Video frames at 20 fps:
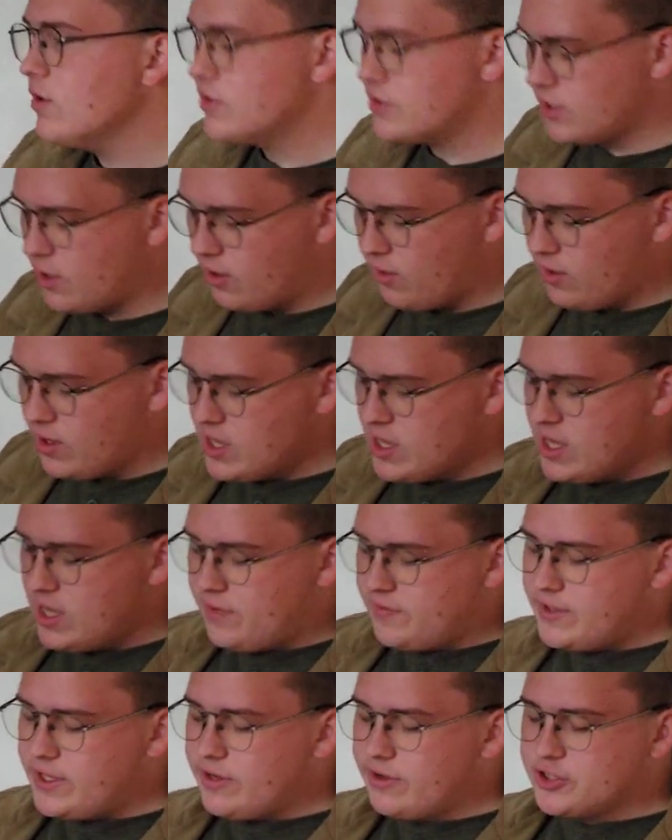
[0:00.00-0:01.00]
So
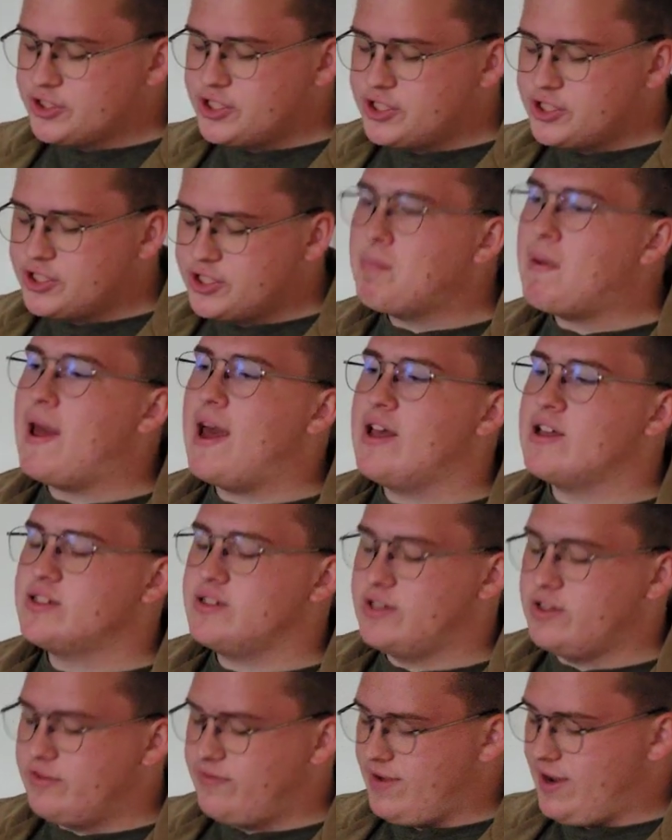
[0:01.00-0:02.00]
the energy
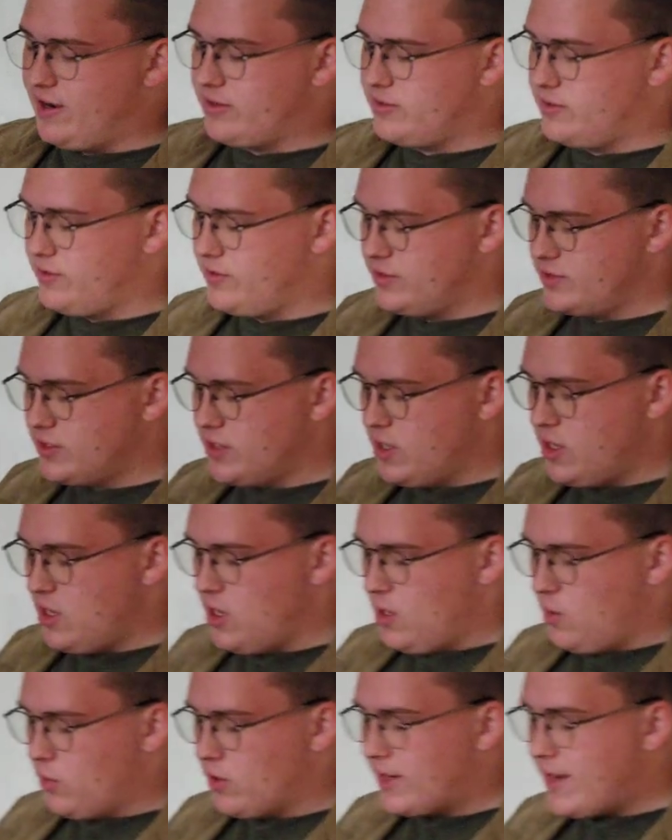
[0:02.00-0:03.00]
capacity factors
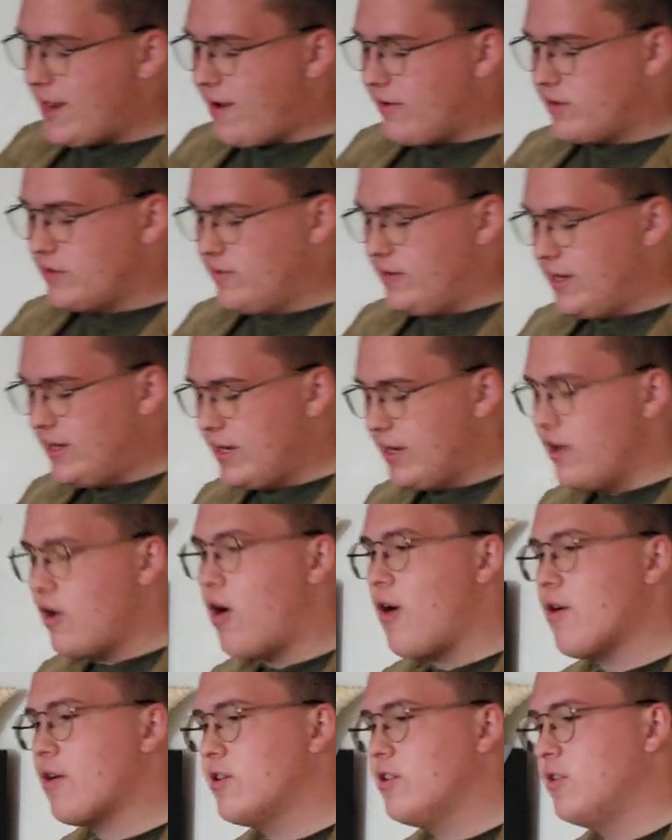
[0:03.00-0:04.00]
were calculated in
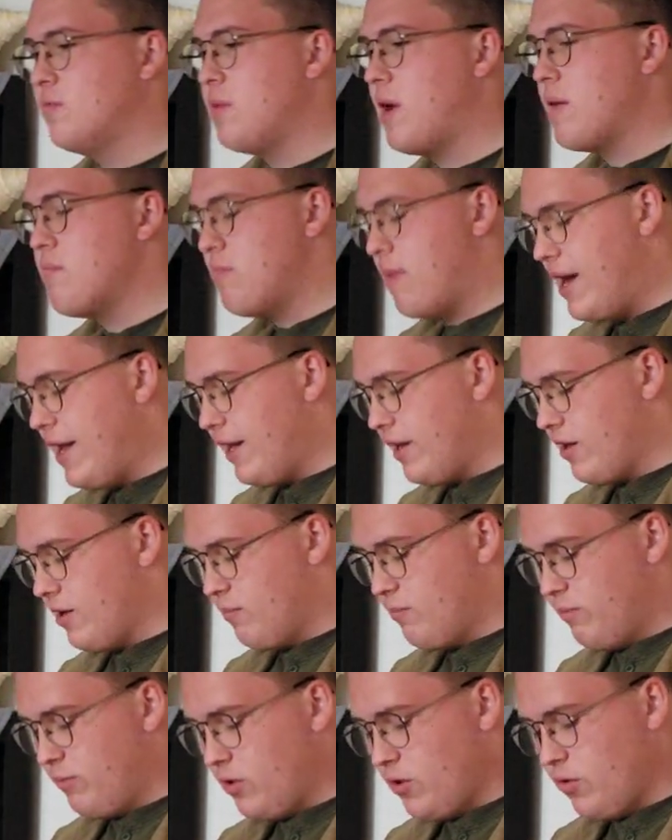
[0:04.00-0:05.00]
an article by Mike
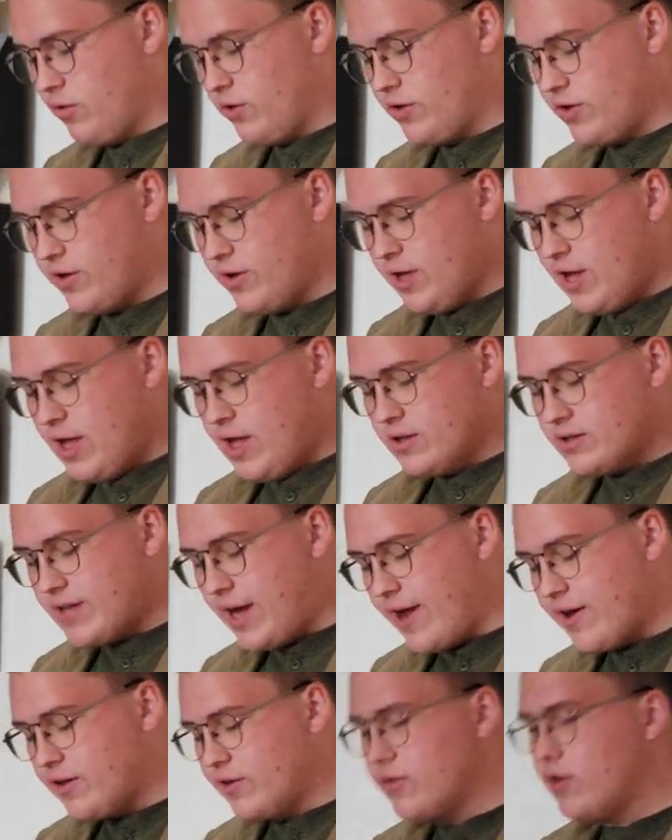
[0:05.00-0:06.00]
Mueller
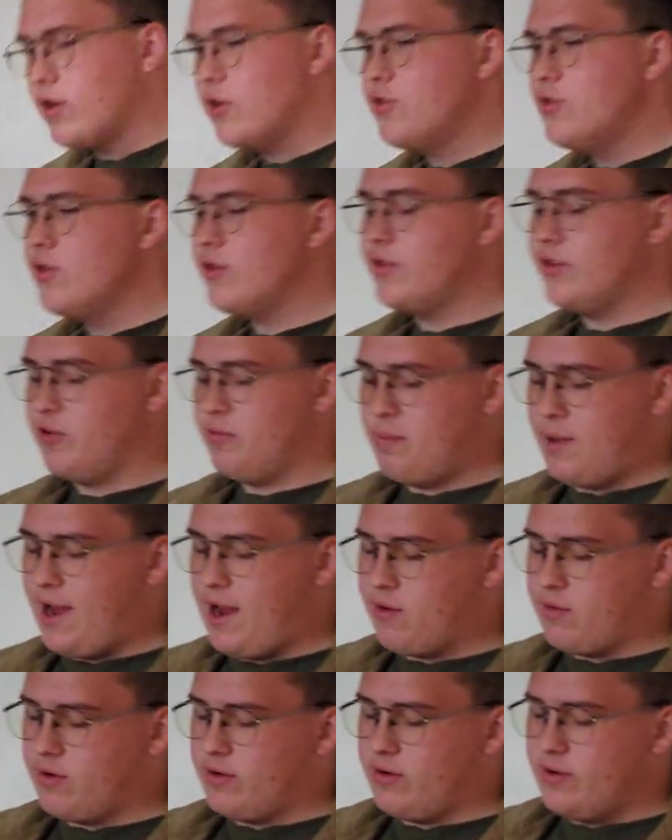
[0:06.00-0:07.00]
titled "Nuclear
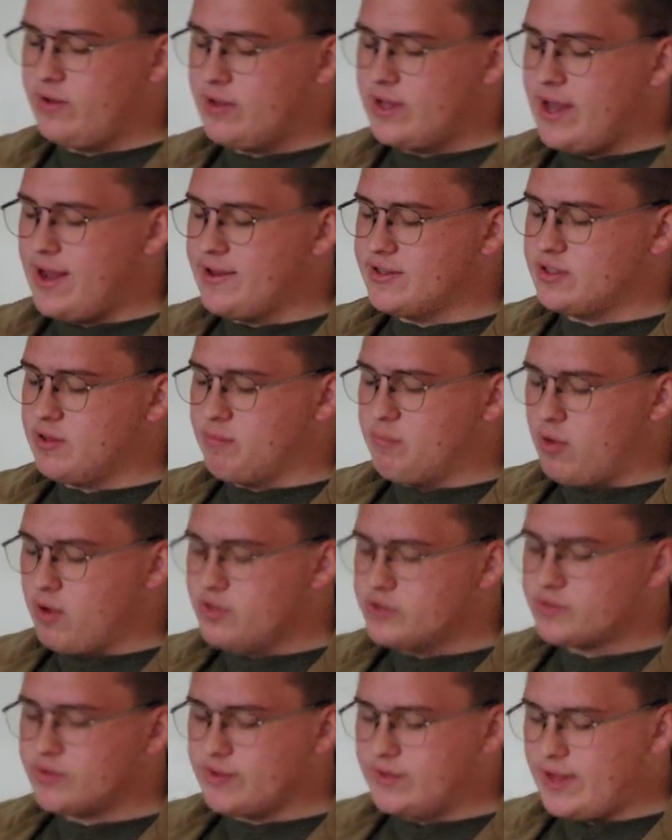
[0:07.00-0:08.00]
Power is the
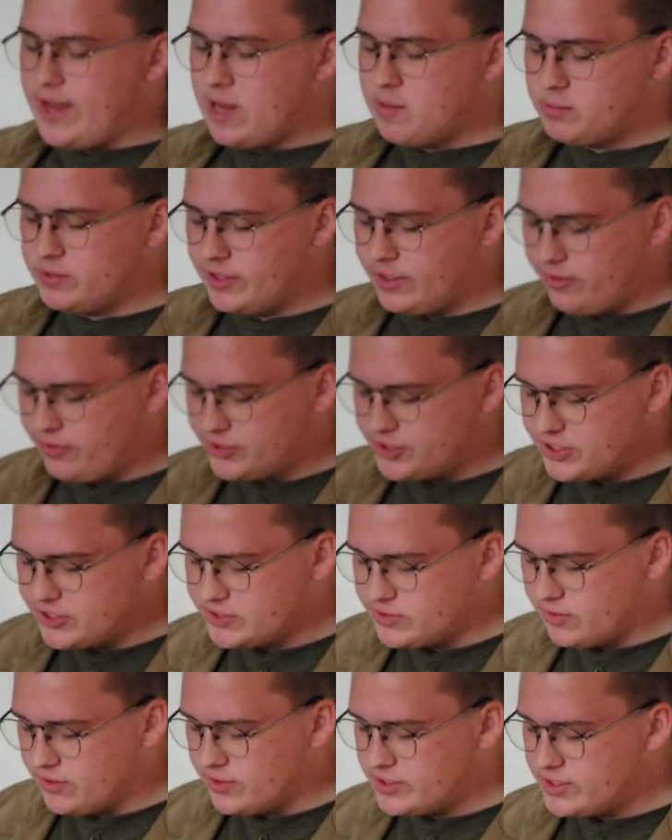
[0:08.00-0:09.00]
Most Reliable
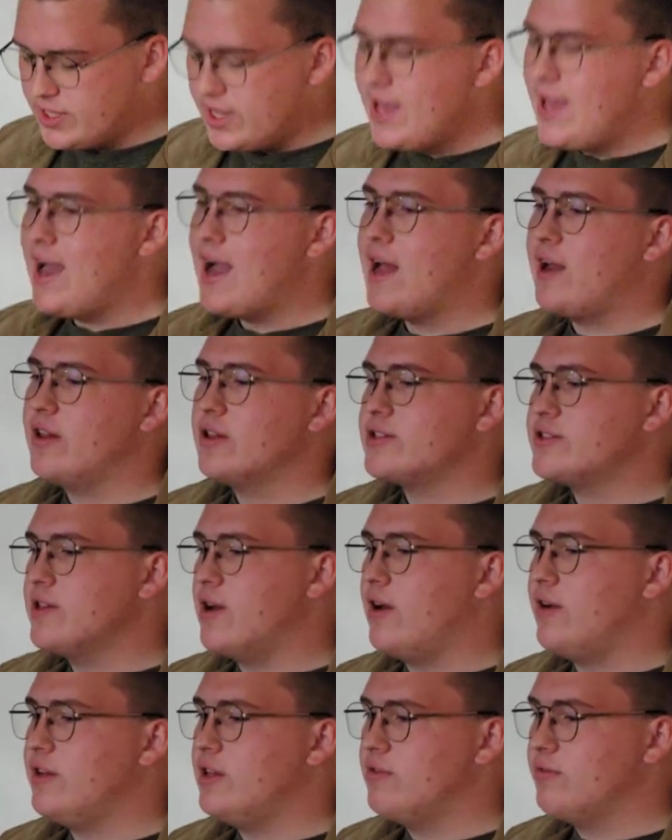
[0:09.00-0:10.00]
Energy Source and It's
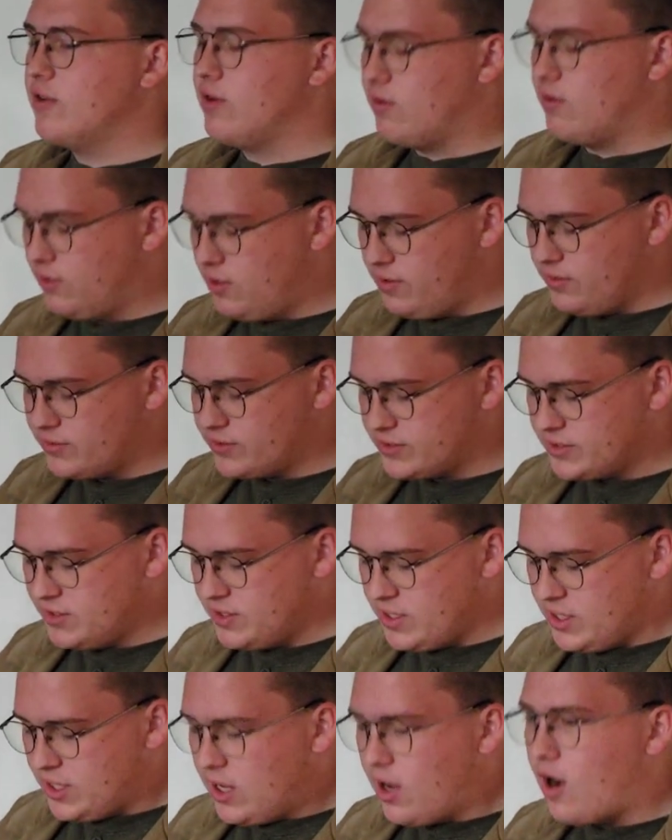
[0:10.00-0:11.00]
Not Even Close"
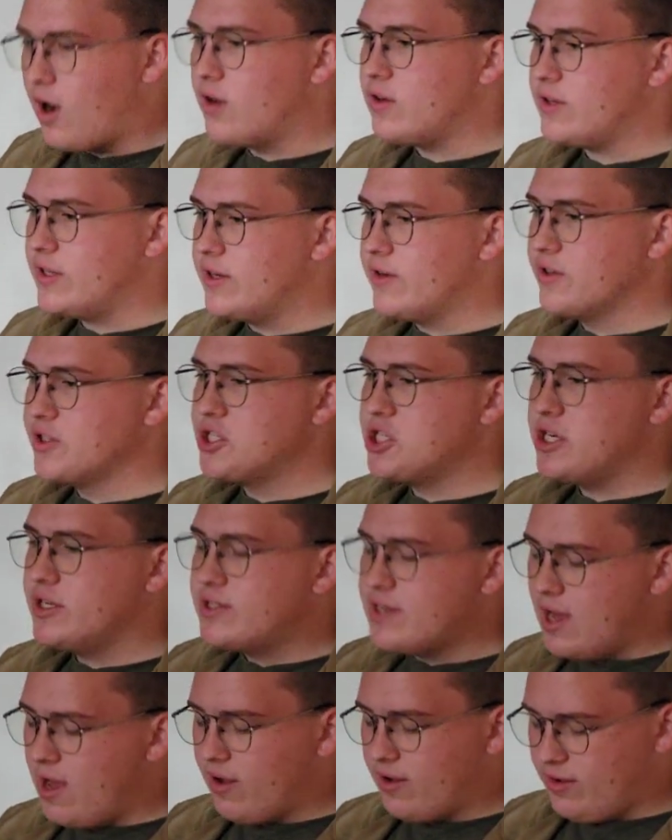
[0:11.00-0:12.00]
on
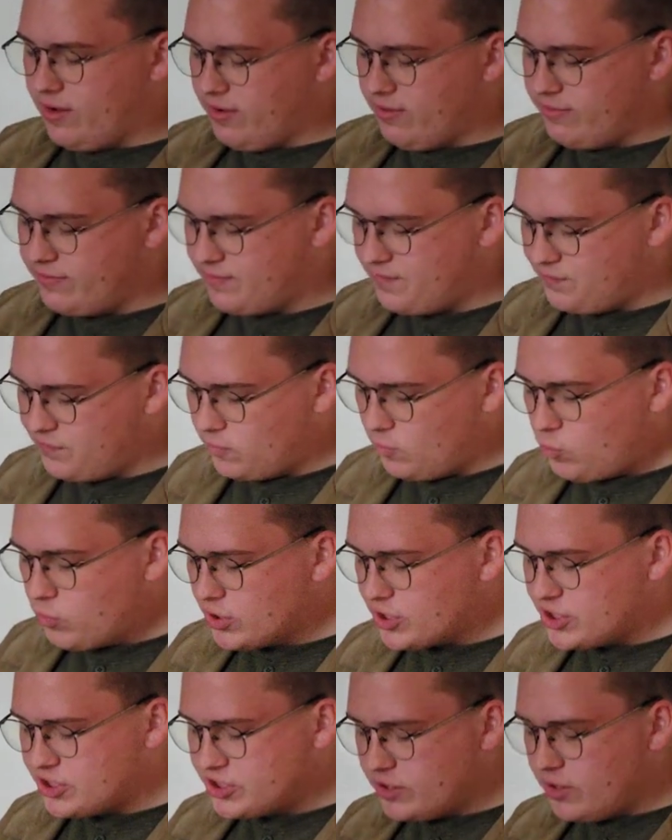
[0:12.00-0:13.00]
energy.gov,
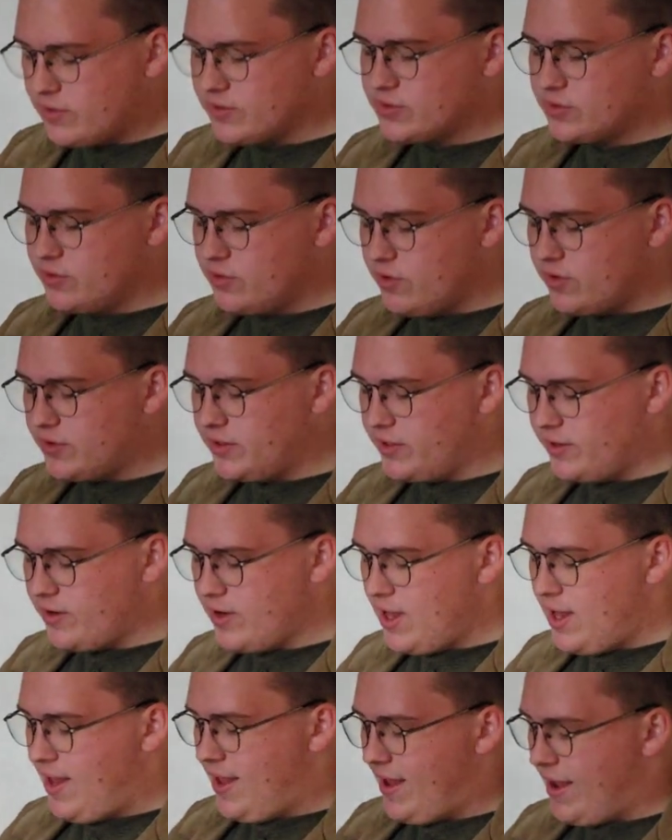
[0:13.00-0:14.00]
which shows
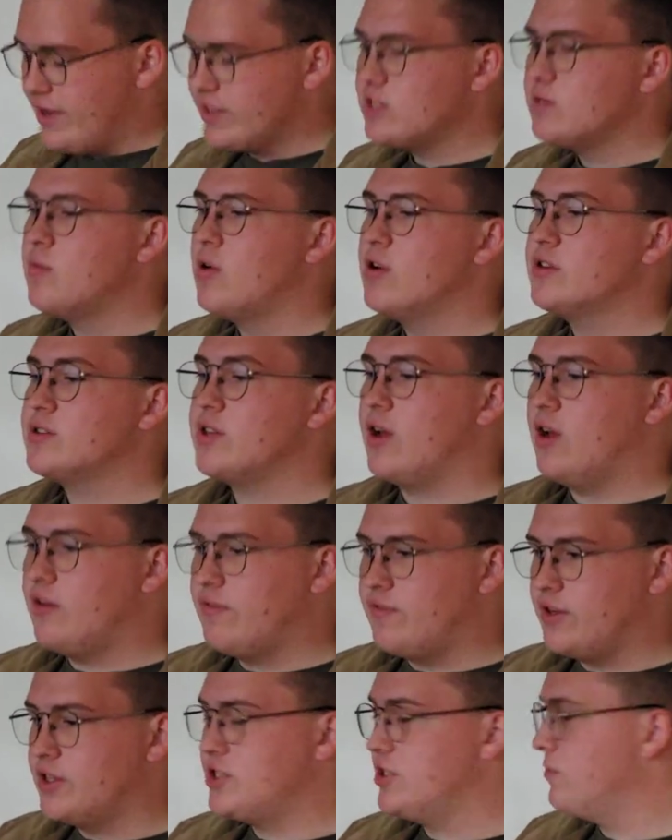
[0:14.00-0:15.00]
nuclear as the most
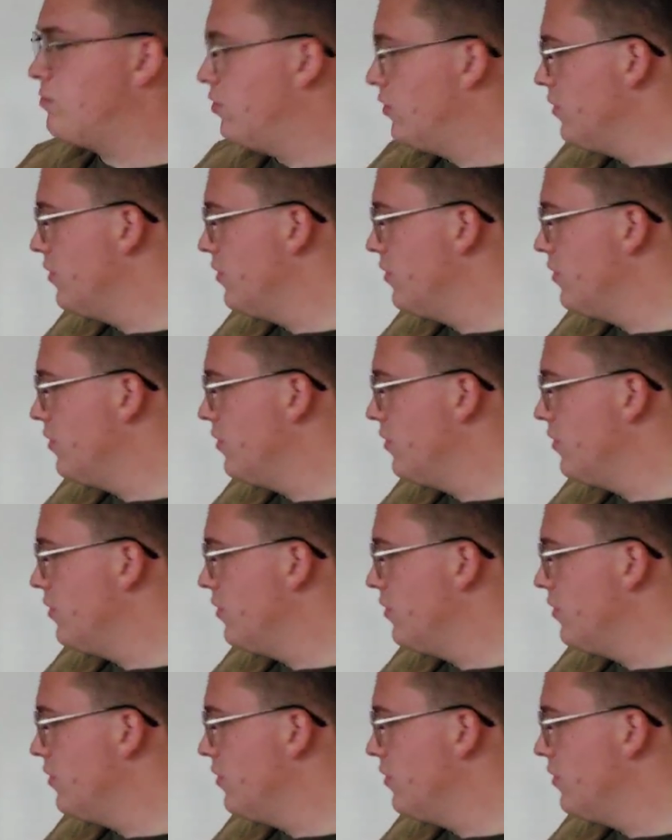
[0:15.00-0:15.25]
efficient